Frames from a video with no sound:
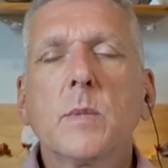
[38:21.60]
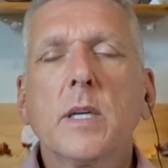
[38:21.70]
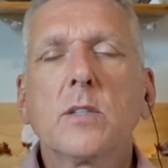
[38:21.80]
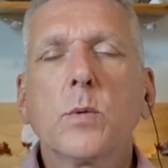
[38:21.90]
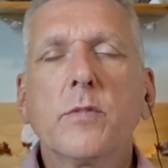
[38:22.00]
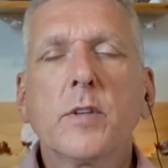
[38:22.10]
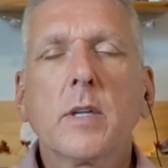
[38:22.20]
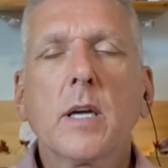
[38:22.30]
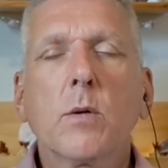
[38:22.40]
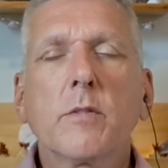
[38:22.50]
As we
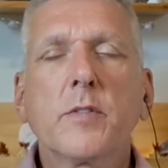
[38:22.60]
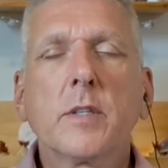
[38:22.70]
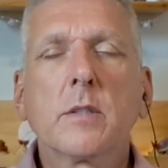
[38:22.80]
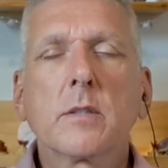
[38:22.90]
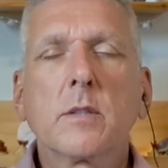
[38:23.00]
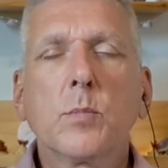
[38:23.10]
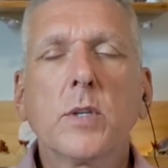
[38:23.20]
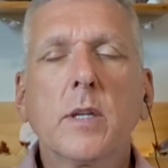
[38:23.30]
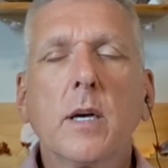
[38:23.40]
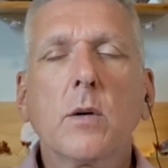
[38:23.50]
feel how it feels to
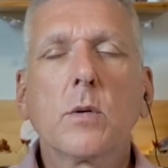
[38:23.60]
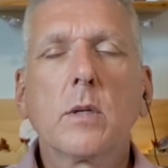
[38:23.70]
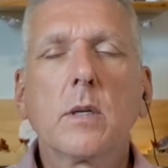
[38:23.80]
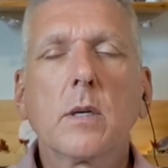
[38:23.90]
breathe out.